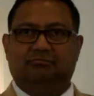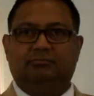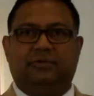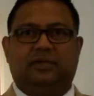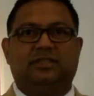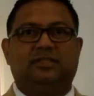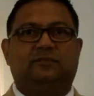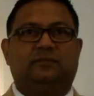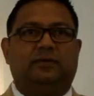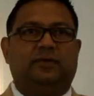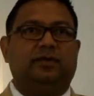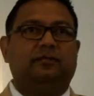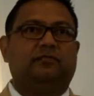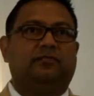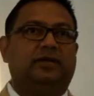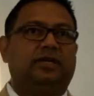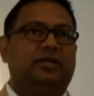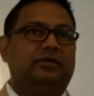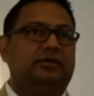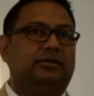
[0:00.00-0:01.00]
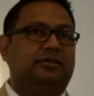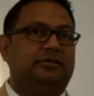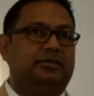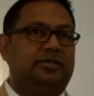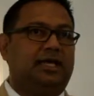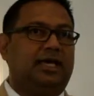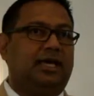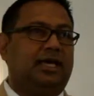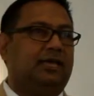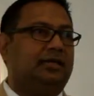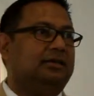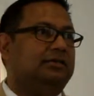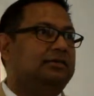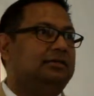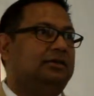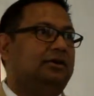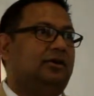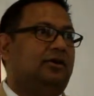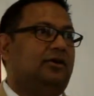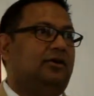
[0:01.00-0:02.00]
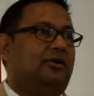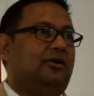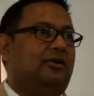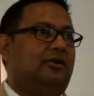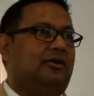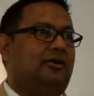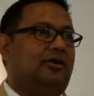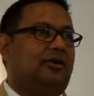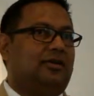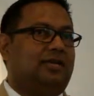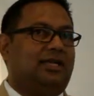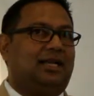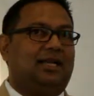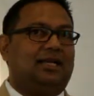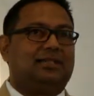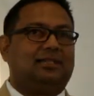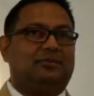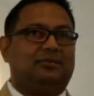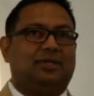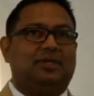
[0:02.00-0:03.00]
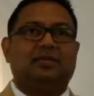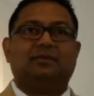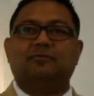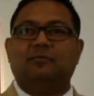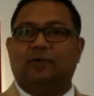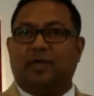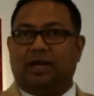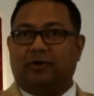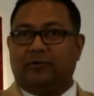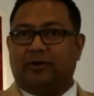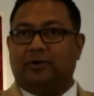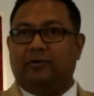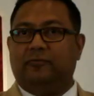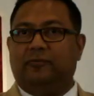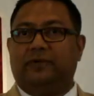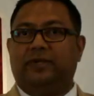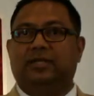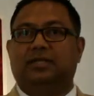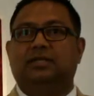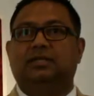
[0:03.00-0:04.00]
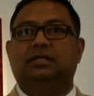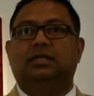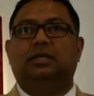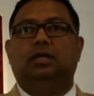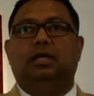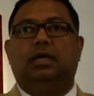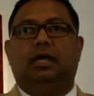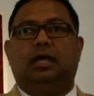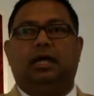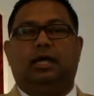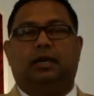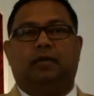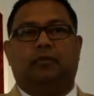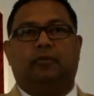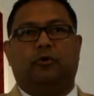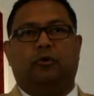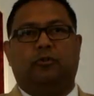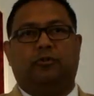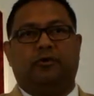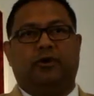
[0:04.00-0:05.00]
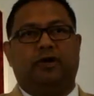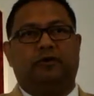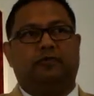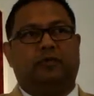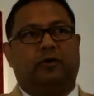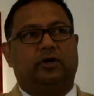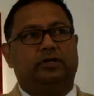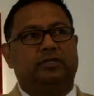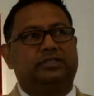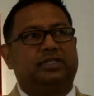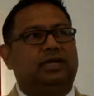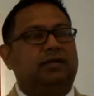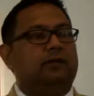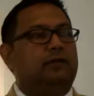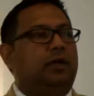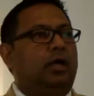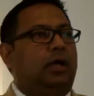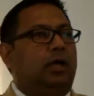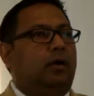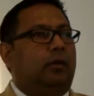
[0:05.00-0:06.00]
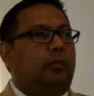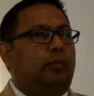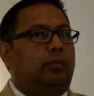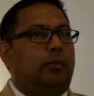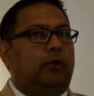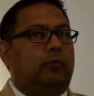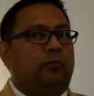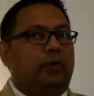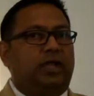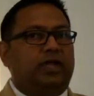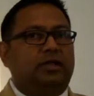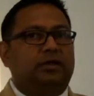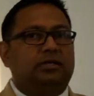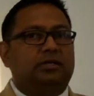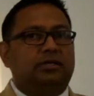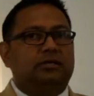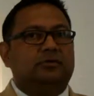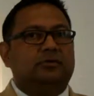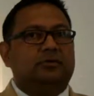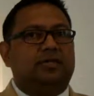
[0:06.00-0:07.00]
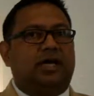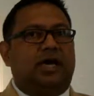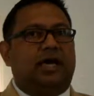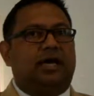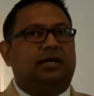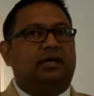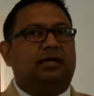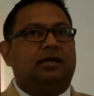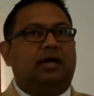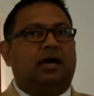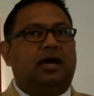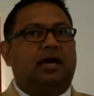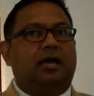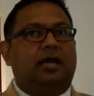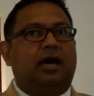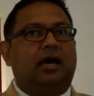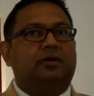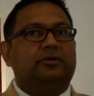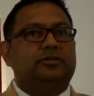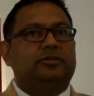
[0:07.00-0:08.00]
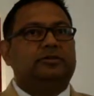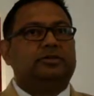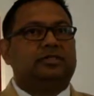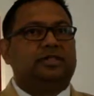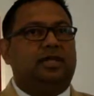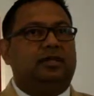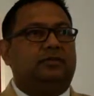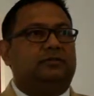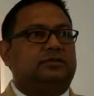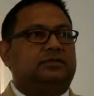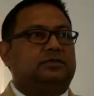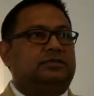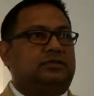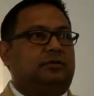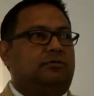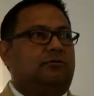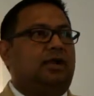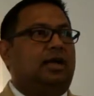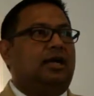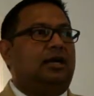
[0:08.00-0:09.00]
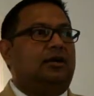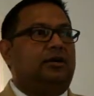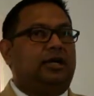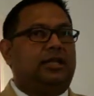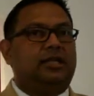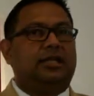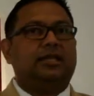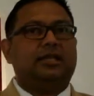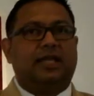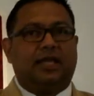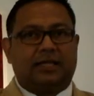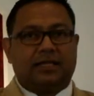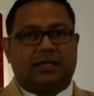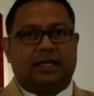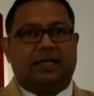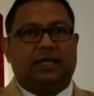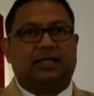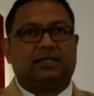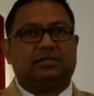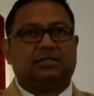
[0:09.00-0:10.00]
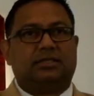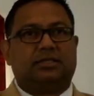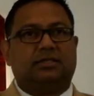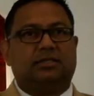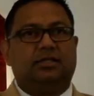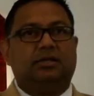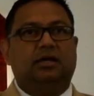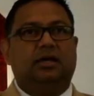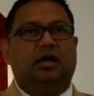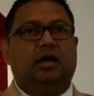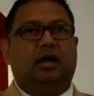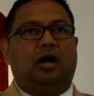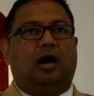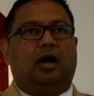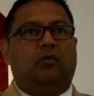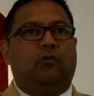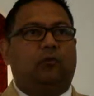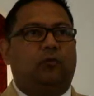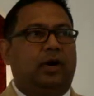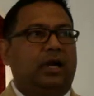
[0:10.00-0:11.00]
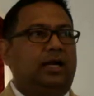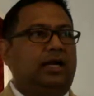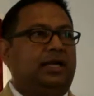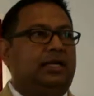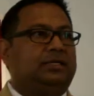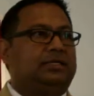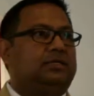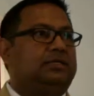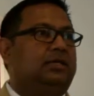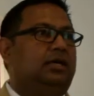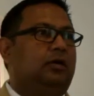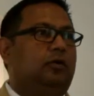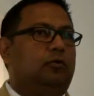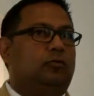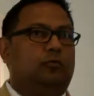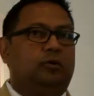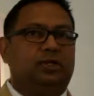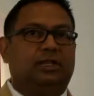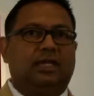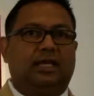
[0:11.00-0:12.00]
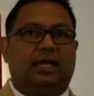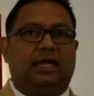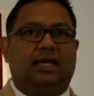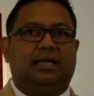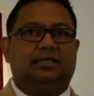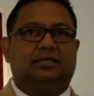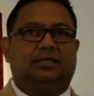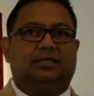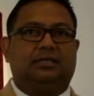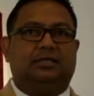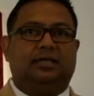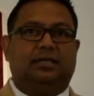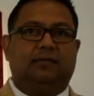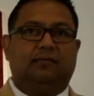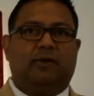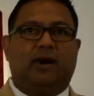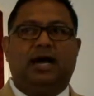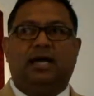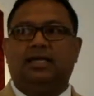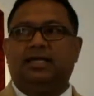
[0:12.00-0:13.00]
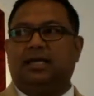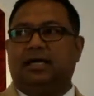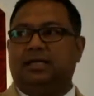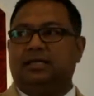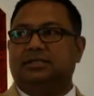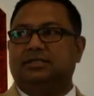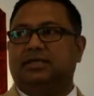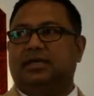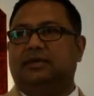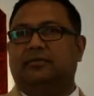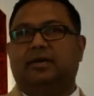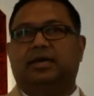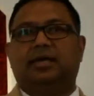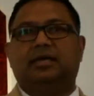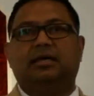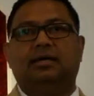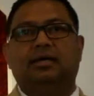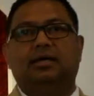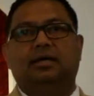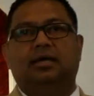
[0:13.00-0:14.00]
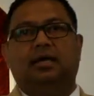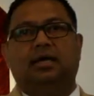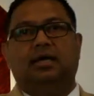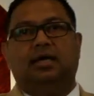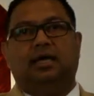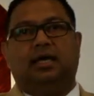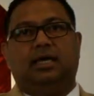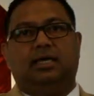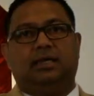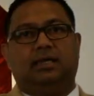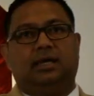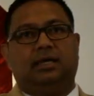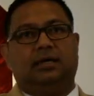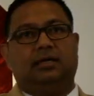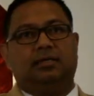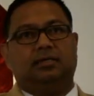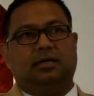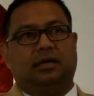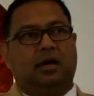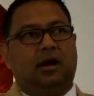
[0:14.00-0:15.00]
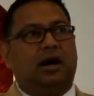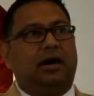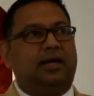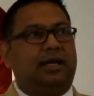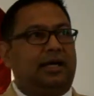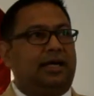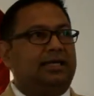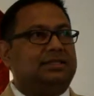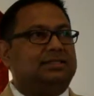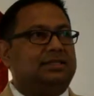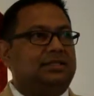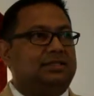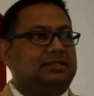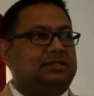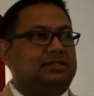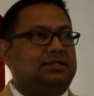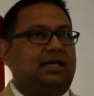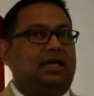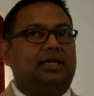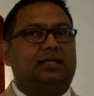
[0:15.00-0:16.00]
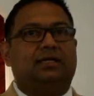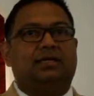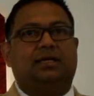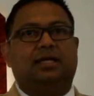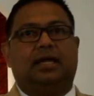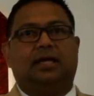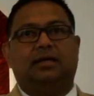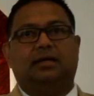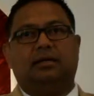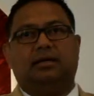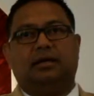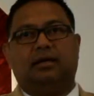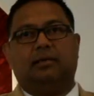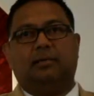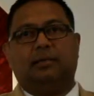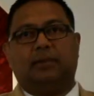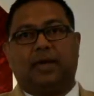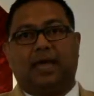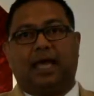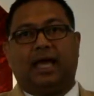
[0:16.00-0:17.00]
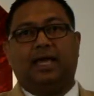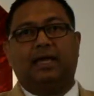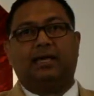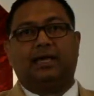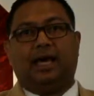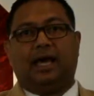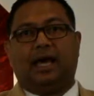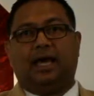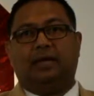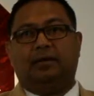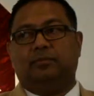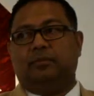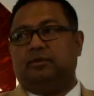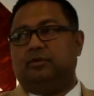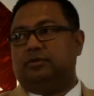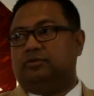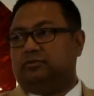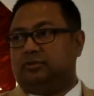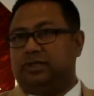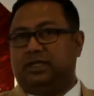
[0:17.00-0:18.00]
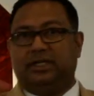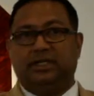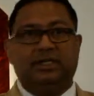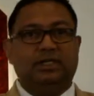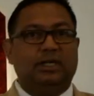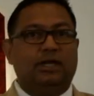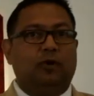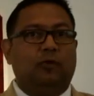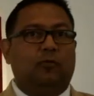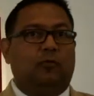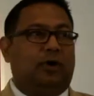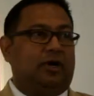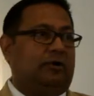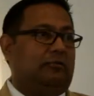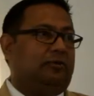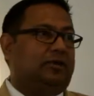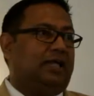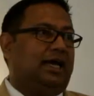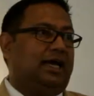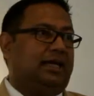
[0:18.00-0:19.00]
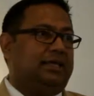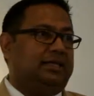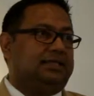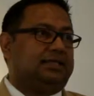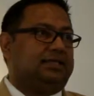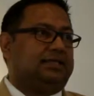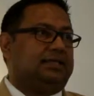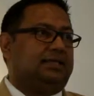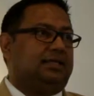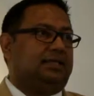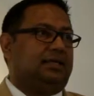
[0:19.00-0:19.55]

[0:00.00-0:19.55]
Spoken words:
please feel free to do today or the next week, whenever you feel it appropriate yourself. But when you do that, allow yourself to surrender into that connection of oneness with the nature, the divine that is living in there, the God essence that plant, animal, tree, whatever that is